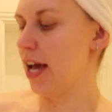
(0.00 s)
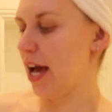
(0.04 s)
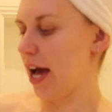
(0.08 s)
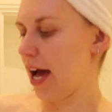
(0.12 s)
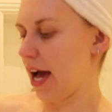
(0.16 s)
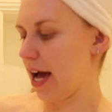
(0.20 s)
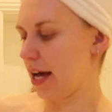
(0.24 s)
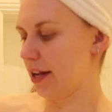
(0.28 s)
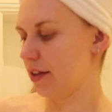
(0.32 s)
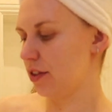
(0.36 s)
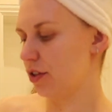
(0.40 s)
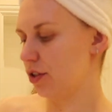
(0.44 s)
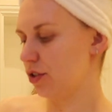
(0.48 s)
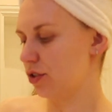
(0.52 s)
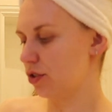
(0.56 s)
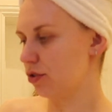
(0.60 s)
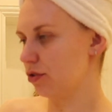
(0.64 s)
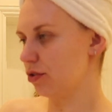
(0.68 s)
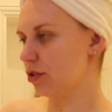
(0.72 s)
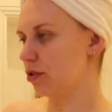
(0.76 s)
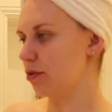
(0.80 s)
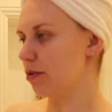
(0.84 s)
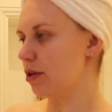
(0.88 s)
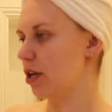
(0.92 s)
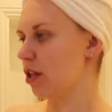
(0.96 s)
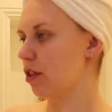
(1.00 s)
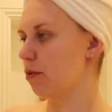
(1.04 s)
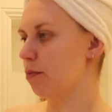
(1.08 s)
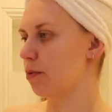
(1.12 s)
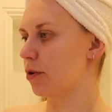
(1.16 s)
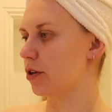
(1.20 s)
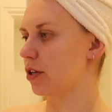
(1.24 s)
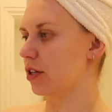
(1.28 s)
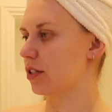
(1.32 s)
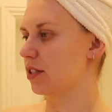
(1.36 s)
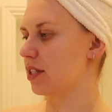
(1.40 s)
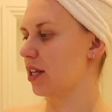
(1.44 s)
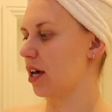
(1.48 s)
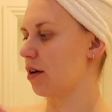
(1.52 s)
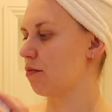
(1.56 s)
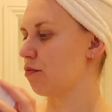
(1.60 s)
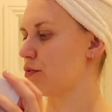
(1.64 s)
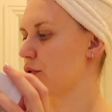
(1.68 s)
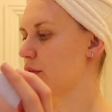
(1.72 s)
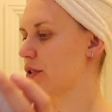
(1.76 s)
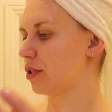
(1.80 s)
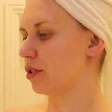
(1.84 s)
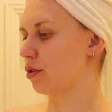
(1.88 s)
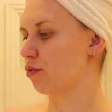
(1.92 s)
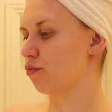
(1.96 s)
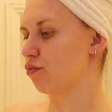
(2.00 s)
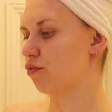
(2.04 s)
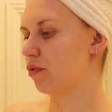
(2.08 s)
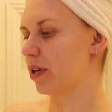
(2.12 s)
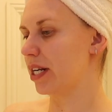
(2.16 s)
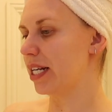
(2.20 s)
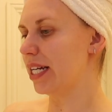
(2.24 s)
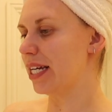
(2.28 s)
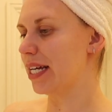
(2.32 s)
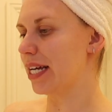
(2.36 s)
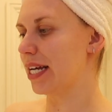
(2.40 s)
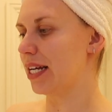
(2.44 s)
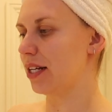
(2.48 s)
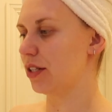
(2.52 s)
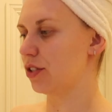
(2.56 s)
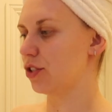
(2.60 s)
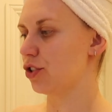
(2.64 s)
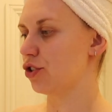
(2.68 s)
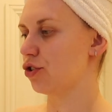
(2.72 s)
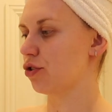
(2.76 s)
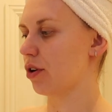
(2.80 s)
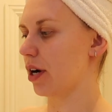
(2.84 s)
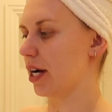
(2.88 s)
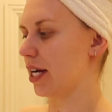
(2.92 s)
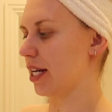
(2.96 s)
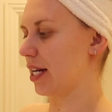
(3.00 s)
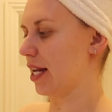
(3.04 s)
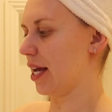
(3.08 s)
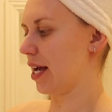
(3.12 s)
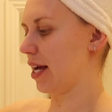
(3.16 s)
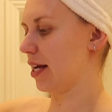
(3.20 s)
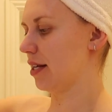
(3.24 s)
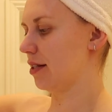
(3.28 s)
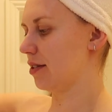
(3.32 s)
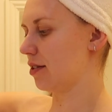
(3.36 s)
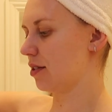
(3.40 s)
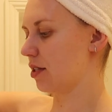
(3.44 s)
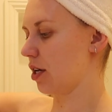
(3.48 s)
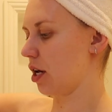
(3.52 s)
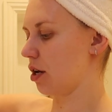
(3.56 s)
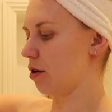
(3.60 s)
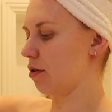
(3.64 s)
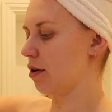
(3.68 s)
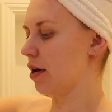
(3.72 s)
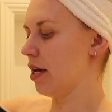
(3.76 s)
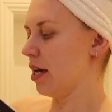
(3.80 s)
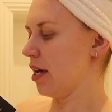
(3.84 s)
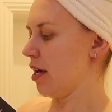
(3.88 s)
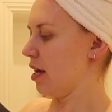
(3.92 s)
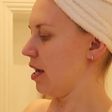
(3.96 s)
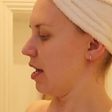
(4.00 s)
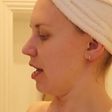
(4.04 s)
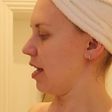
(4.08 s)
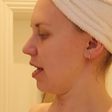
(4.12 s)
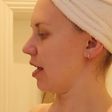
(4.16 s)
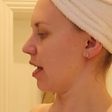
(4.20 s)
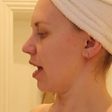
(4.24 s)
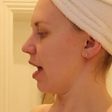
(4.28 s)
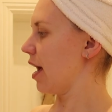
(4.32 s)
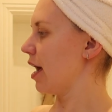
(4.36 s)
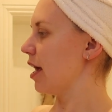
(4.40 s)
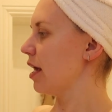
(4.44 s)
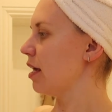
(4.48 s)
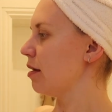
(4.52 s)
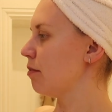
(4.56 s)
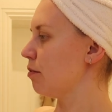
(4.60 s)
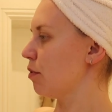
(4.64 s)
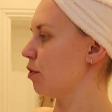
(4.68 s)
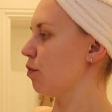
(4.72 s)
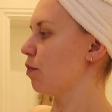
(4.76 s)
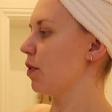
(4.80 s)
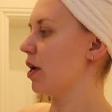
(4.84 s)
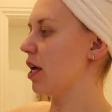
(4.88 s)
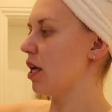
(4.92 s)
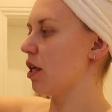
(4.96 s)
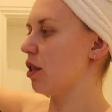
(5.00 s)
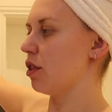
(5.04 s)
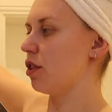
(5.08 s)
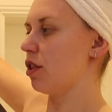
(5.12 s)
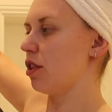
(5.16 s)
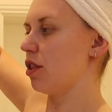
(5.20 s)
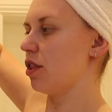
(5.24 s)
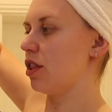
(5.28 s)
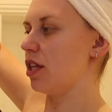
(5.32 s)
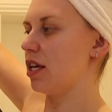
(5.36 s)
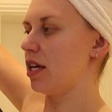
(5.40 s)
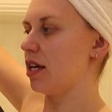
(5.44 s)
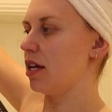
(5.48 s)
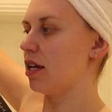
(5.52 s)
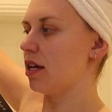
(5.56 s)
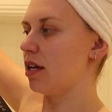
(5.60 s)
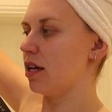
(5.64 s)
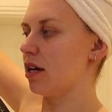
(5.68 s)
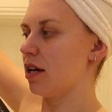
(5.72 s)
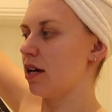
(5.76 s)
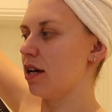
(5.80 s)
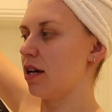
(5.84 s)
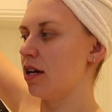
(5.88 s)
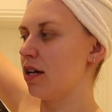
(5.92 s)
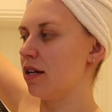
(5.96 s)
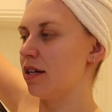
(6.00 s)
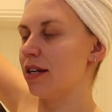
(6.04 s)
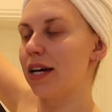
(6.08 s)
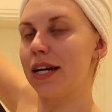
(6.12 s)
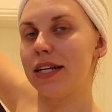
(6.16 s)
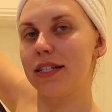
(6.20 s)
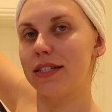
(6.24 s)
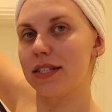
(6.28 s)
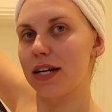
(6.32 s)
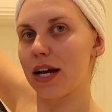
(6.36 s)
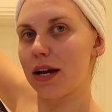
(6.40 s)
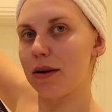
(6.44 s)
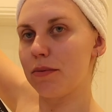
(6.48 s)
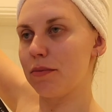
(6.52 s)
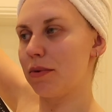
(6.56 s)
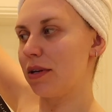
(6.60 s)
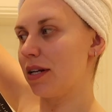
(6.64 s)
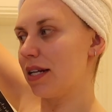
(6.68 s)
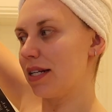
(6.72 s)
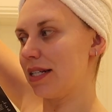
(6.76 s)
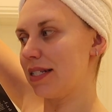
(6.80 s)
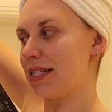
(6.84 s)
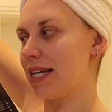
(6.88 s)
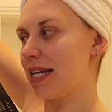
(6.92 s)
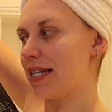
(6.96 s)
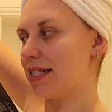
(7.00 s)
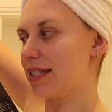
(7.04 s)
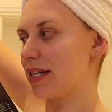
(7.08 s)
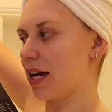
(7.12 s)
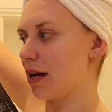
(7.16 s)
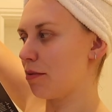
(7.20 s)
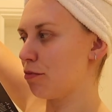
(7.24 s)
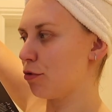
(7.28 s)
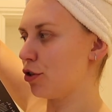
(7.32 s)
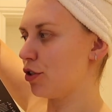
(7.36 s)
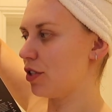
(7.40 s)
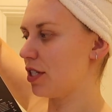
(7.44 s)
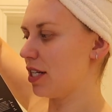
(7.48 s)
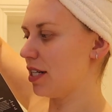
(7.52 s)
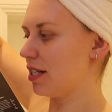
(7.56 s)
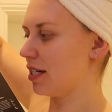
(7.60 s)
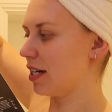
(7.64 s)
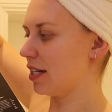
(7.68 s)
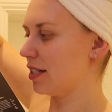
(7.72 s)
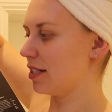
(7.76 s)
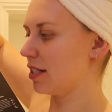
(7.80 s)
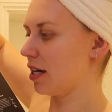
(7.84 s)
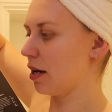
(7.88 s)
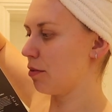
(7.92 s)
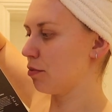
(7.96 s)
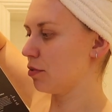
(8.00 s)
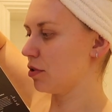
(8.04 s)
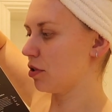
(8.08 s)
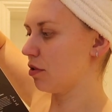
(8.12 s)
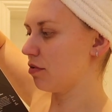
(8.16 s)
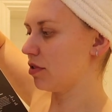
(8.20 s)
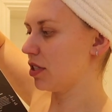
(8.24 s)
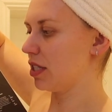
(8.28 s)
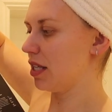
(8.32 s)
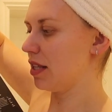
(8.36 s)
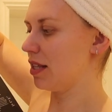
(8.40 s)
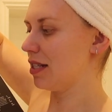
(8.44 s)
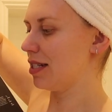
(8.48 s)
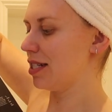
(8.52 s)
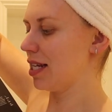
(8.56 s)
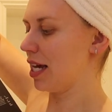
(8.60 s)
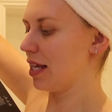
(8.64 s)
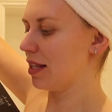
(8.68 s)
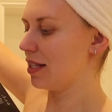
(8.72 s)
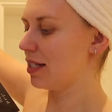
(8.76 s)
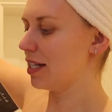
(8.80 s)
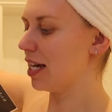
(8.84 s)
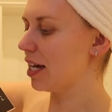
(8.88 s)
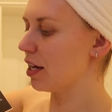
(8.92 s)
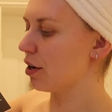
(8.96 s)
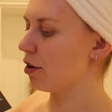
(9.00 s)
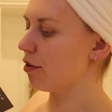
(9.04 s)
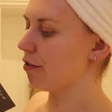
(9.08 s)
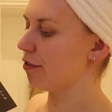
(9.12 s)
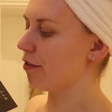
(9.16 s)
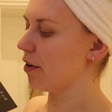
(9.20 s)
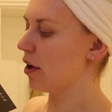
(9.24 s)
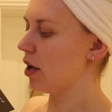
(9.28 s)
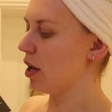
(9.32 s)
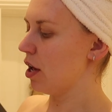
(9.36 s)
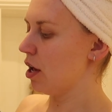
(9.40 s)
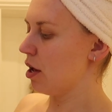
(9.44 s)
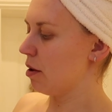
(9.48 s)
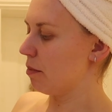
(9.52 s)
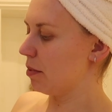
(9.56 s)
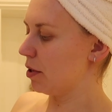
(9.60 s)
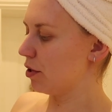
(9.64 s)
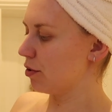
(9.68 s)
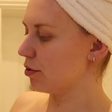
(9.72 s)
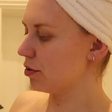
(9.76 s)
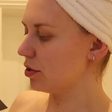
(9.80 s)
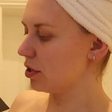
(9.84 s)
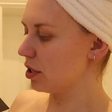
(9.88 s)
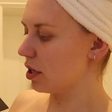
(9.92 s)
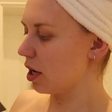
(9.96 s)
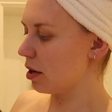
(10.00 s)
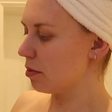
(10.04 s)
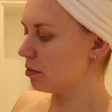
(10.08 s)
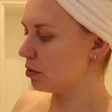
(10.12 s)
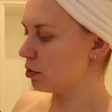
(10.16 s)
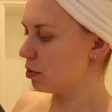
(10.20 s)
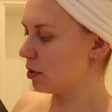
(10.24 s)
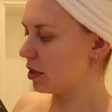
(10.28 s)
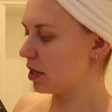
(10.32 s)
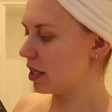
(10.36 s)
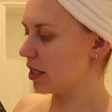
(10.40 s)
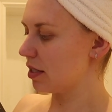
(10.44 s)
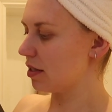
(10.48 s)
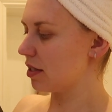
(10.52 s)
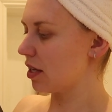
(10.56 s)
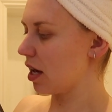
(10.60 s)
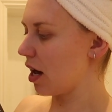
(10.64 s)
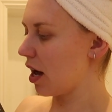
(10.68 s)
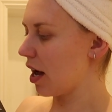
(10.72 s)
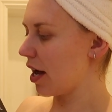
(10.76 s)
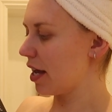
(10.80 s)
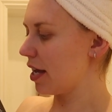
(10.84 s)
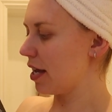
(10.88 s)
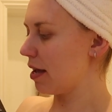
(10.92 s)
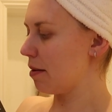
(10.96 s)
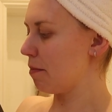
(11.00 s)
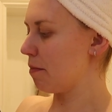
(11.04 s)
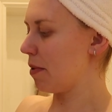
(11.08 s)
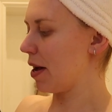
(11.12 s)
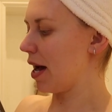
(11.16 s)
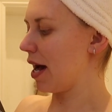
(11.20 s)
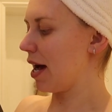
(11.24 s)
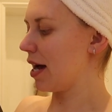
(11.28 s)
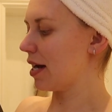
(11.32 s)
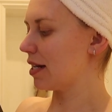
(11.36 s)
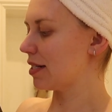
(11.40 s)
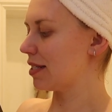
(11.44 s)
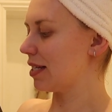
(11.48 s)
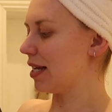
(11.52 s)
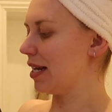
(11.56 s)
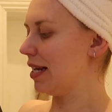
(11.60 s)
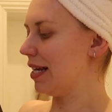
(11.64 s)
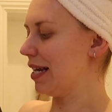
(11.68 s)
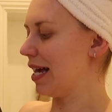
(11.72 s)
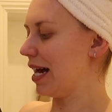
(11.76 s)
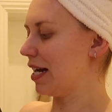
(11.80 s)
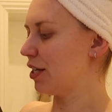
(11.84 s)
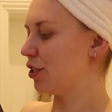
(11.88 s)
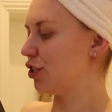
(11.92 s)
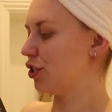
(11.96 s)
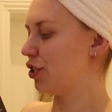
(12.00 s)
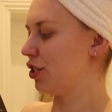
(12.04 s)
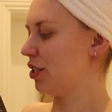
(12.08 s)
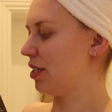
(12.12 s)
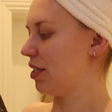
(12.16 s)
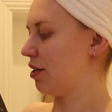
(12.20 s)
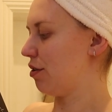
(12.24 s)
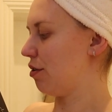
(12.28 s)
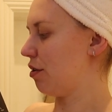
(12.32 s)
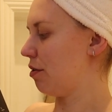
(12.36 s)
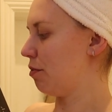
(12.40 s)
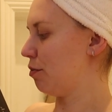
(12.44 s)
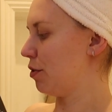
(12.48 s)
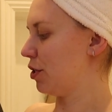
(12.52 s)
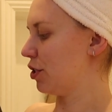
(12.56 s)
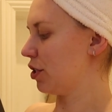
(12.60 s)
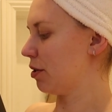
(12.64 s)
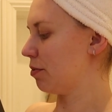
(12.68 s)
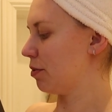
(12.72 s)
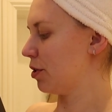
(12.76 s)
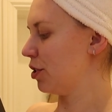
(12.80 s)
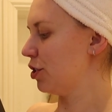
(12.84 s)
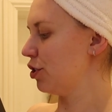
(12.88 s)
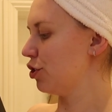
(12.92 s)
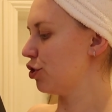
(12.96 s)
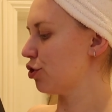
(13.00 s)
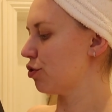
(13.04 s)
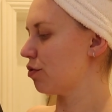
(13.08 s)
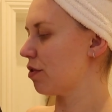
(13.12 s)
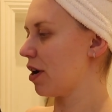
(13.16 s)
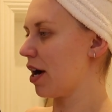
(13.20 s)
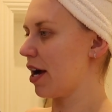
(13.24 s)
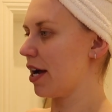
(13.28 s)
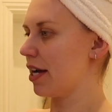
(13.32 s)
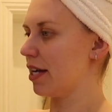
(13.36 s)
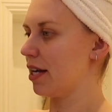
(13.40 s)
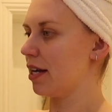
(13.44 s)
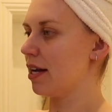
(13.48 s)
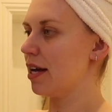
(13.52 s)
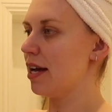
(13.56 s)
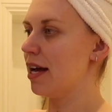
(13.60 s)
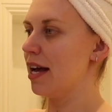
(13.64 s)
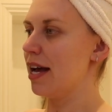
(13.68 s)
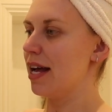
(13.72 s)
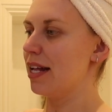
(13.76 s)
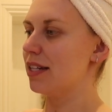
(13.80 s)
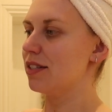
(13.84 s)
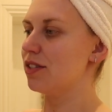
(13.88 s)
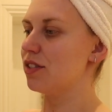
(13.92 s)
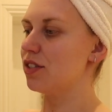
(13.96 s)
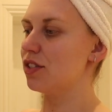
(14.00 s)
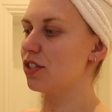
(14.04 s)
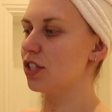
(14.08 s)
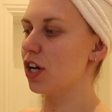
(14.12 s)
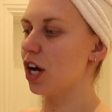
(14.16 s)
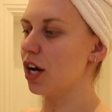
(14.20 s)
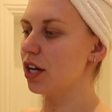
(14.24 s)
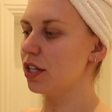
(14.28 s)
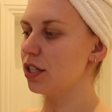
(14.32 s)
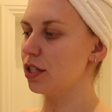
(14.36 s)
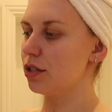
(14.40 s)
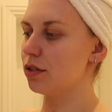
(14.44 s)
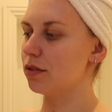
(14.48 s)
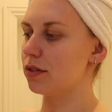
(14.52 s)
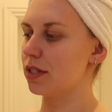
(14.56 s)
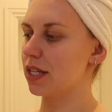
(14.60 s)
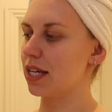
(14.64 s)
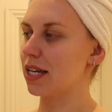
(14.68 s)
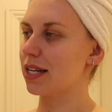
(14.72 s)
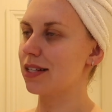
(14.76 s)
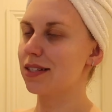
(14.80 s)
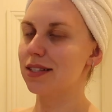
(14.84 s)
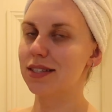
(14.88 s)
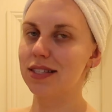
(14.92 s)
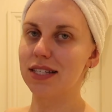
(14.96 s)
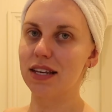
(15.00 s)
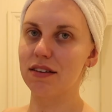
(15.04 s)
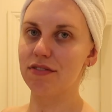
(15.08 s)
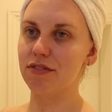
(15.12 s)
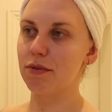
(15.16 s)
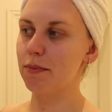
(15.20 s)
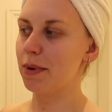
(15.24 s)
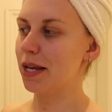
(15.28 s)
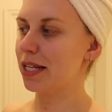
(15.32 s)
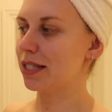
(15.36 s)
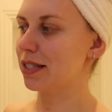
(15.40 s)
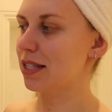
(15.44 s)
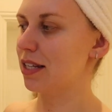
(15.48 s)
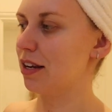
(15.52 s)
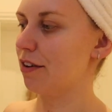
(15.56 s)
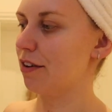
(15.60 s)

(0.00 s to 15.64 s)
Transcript: And there's also another product that I was really keen to try in here. So it came with the nighttime, daytime routine. Nighttime was obviously to take the day off, but it also comes with this high impact lash serum, which I'm gonna try start using and see if it makes a